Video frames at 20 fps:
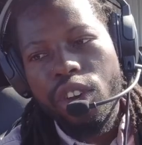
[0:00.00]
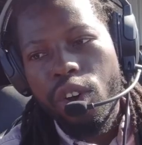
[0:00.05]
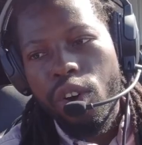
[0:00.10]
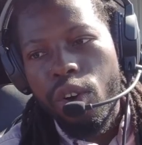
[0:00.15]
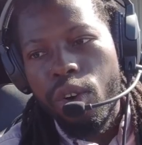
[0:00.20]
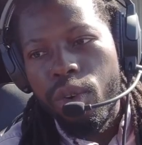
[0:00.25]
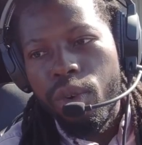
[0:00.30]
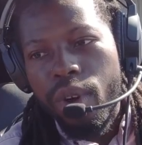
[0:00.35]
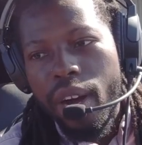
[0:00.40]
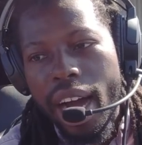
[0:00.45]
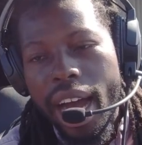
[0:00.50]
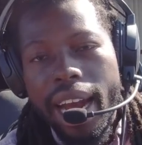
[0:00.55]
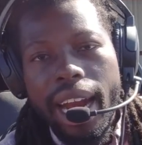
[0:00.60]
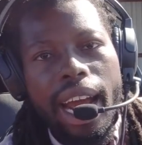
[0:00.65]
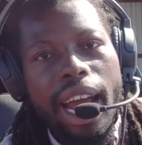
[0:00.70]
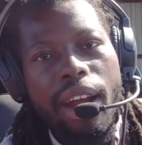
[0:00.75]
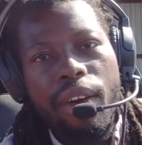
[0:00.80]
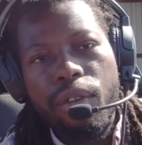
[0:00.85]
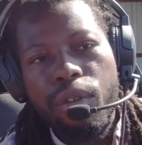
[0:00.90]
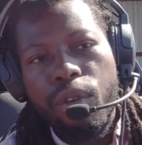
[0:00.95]
so, and
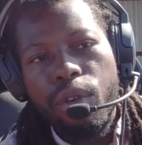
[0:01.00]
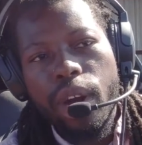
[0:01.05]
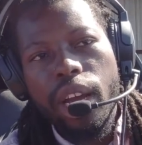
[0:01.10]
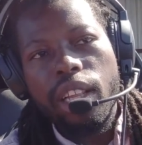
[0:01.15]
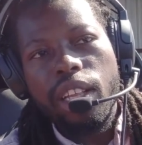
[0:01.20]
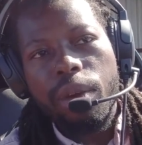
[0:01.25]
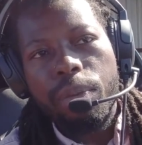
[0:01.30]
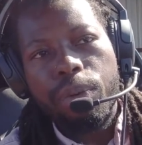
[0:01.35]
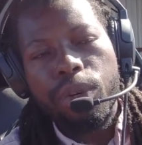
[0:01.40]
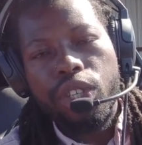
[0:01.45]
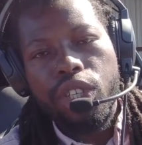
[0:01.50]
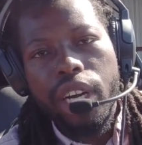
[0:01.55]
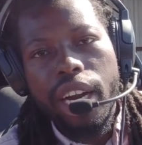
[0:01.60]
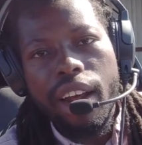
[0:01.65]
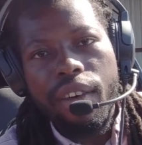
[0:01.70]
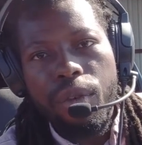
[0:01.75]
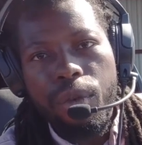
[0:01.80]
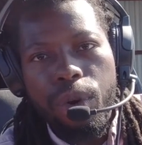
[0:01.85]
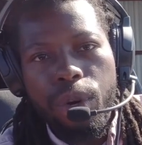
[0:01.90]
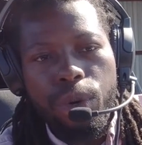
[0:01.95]
I greatly appreciate
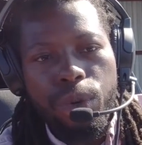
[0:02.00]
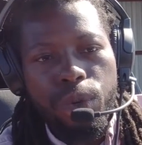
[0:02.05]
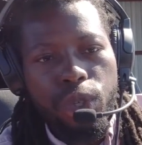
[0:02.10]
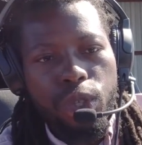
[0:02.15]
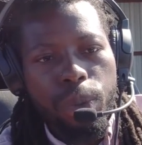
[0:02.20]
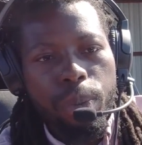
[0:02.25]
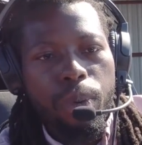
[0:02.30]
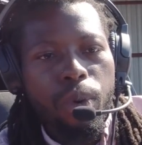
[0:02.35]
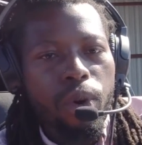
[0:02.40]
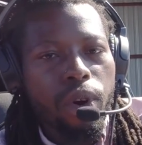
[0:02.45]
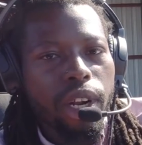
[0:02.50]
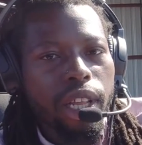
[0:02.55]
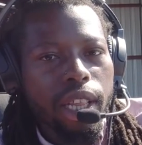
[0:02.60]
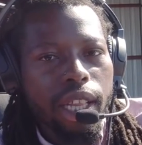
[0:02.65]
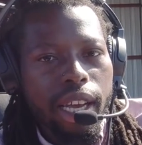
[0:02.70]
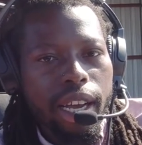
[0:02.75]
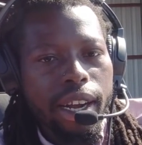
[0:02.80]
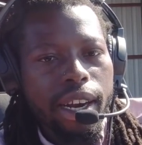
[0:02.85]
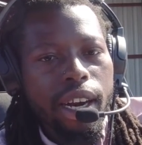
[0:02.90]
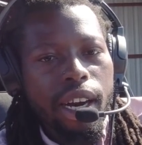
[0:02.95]
everyone who's supporting
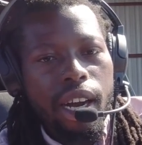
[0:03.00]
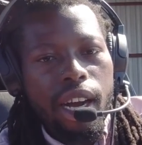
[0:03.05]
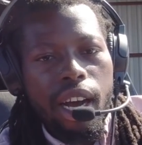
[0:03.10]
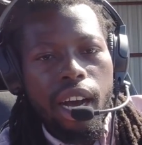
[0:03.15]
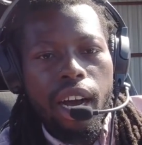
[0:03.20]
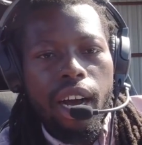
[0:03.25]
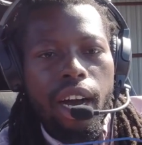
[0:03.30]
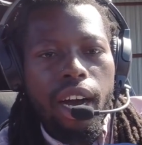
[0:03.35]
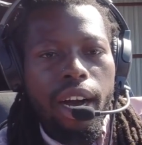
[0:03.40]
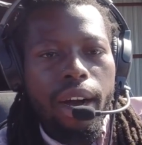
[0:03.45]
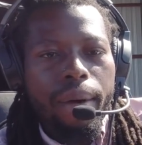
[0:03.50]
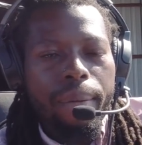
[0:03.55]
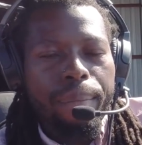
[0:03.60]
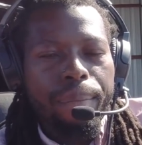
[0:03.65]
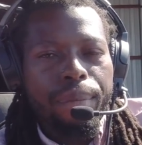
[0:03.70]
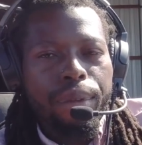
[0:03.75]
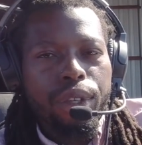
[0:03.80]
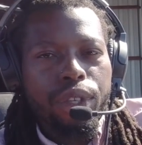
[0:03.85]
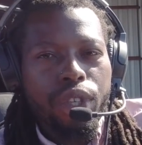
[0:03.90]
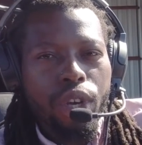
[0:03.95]
there.
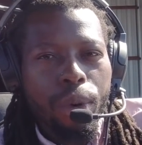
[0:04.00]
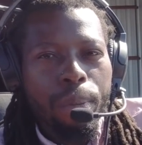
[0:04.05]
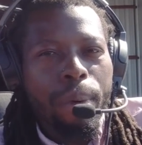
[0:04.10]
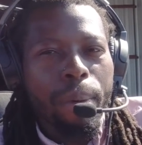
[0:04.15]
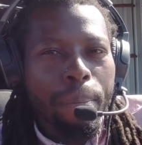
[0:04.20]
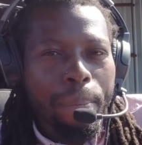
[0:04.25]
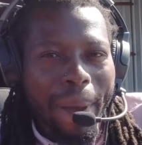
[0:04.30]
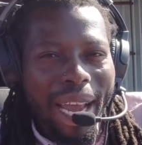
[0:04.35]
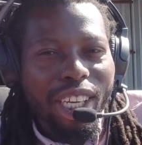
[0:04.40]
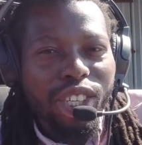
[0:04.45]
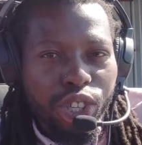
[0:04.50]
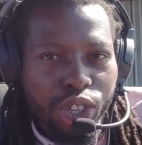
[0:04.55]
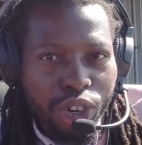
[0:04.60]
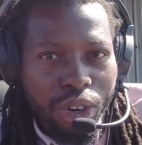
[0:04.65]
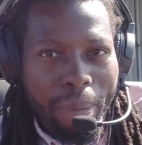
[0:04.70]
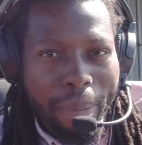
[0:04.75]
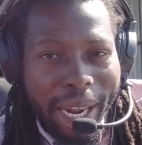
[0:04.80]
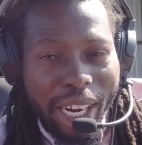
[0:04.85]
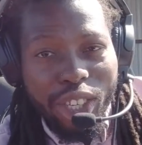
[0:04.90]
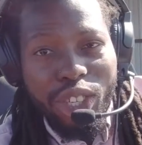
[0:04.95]
But make
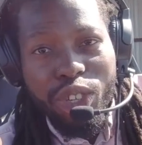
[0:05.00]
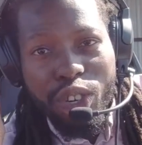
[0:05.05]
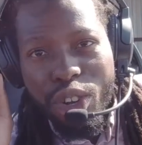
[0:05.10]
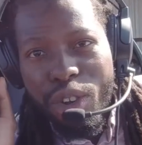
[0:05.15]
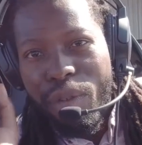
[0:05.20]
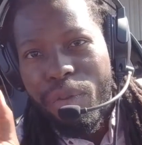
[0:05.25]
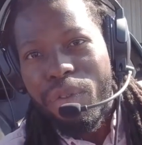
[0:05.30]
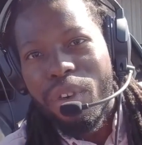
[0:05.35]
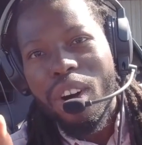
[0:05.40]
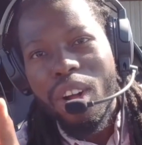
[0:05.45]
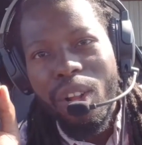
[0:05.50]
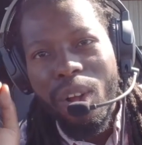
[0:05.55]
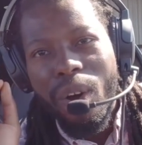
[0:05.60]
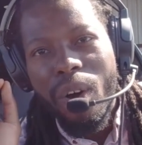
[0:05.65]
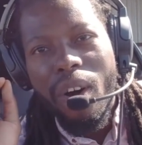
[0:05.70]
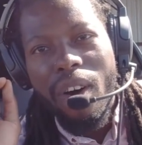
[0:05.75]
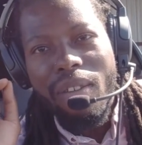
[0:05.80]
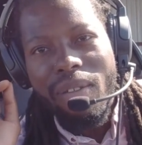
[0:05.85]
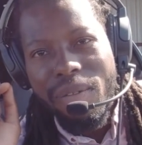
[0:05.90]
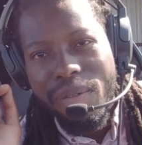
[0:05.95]
sure you follow
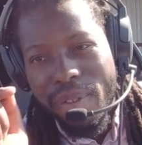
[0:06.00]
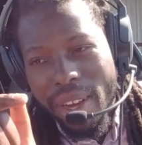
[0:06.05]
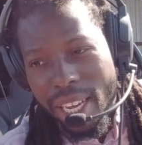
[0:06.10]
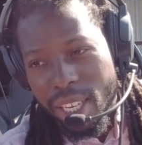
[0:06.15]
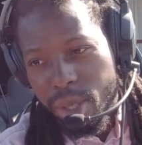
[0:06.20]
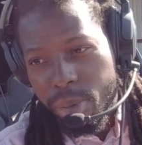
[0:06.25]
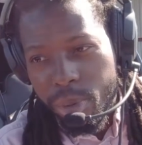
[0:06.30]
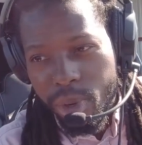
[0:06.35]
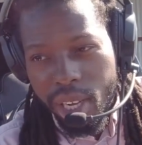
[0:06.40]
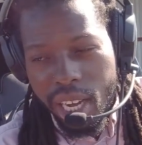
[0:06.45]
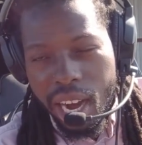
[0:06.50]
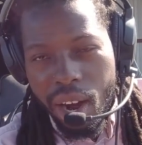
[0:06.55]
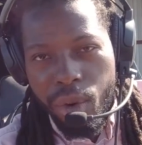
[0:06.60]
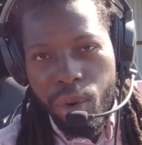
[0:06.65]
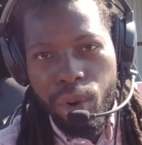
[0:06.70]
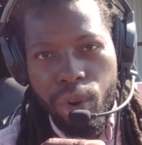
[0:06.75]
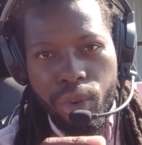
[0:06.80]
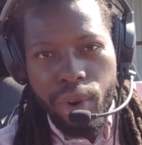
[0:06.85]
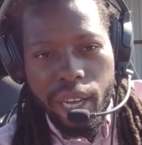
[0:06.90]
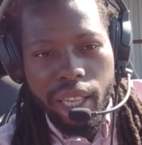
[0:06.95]
on Facebook. I
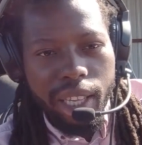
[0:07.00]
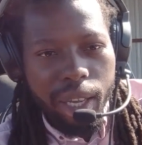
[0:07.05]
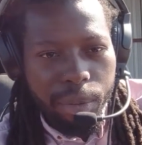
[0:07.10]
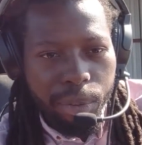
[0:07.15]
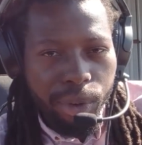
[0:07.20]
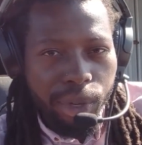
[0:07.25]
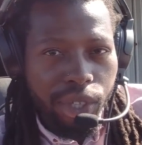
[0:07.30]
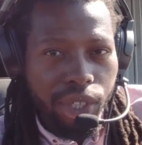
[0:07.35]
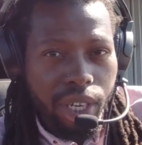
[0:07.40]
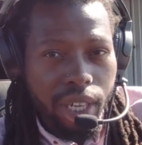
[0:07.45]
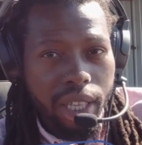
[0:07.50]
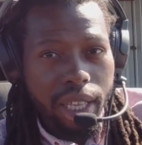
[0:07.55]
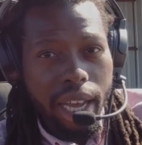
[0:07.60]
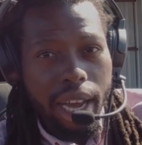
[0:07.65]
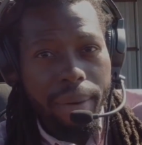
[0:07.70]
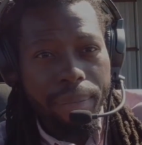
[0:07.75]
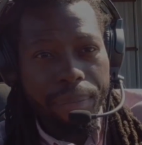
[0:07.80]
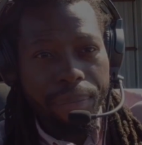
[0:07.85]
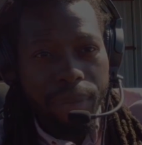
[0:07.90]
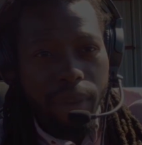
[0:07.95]
would greatly appreciate
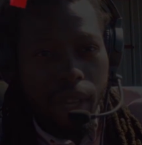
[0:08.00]
that.